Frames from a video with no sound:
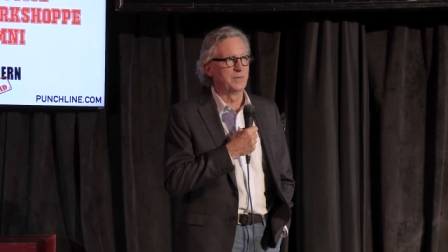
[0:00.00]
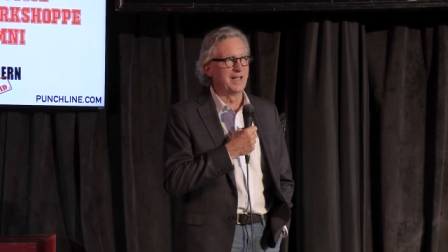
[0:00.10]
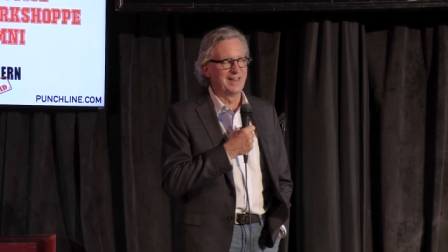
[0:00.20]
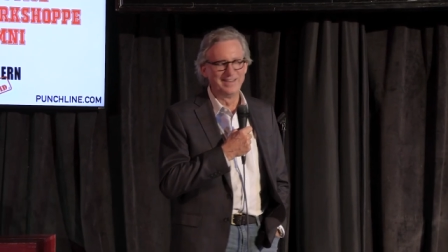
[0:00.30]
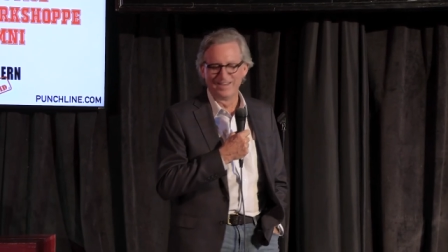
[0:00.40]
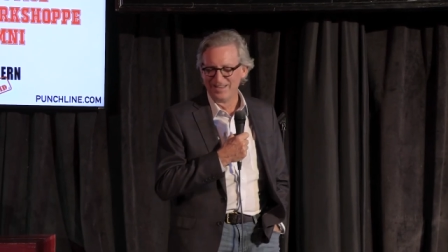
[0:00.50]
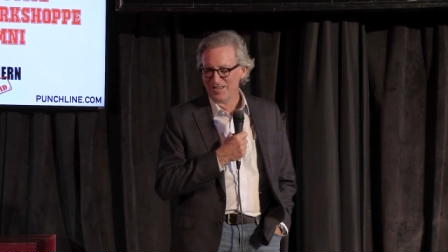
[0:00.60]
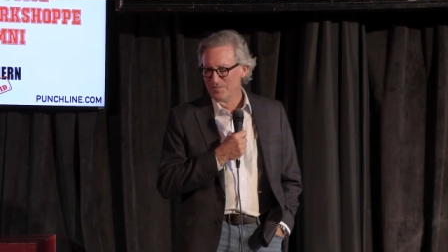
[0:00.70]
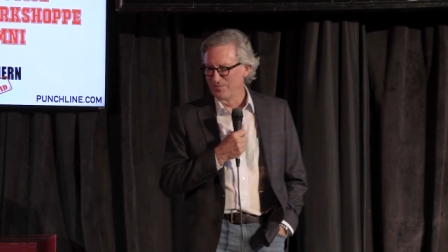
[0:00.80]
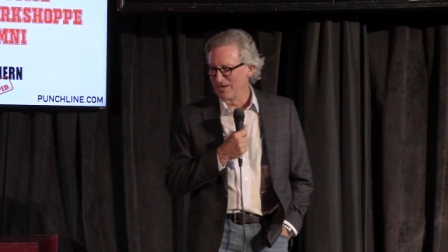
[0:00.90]
but
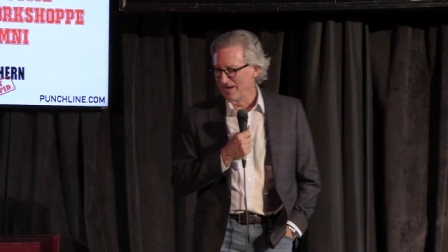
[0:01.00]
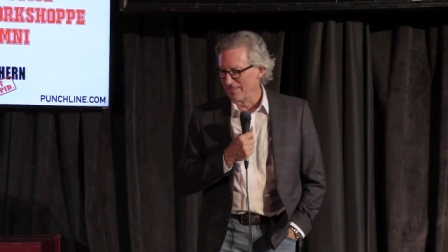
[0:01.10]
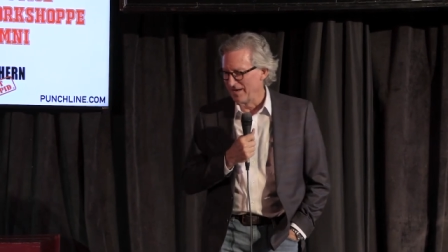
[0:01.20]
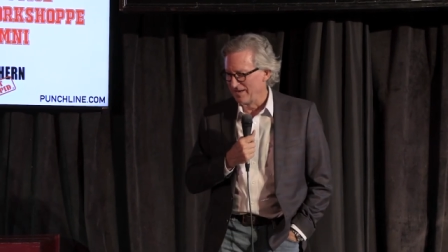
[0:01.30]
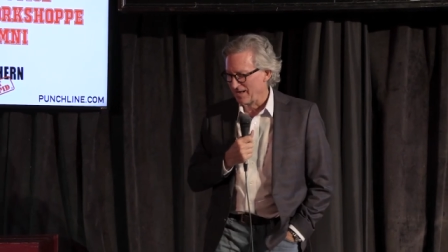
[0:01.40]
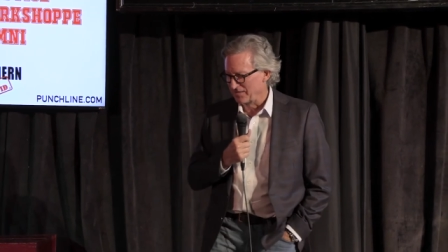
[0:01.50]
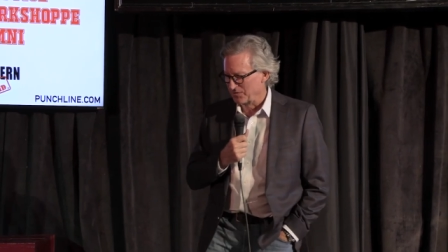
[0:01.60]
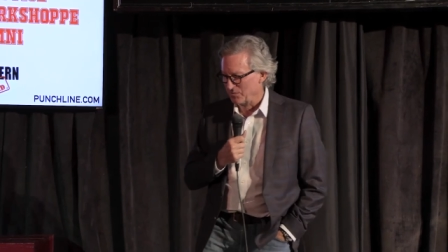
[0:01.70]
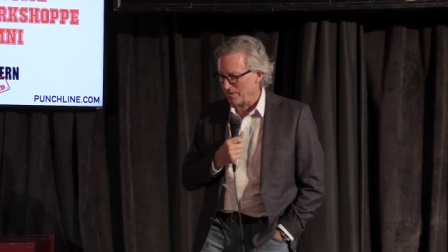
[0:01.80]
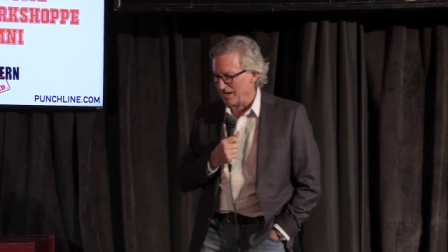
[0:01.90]
beyond that, not
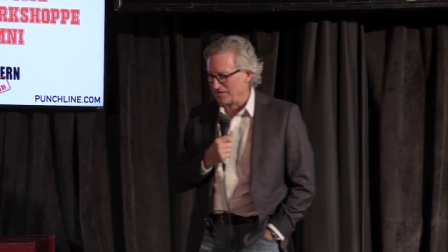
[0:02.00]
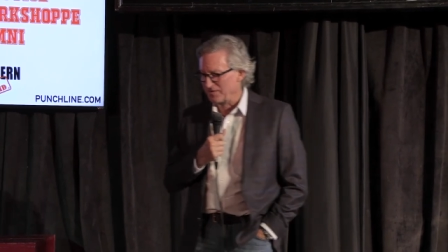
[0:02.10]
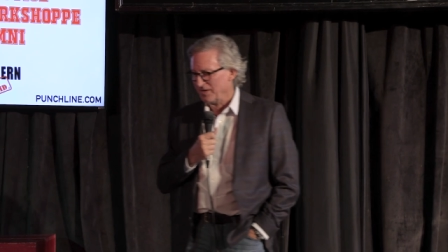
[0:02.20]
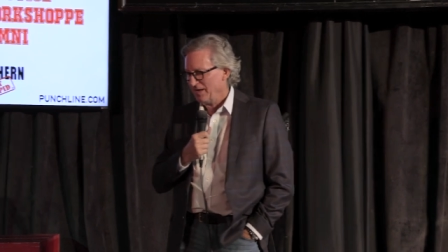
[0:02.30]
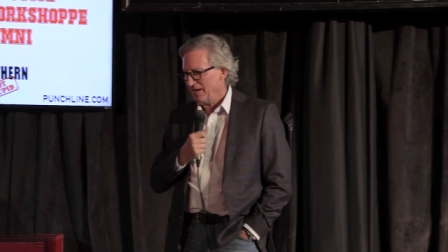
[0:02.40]
so much.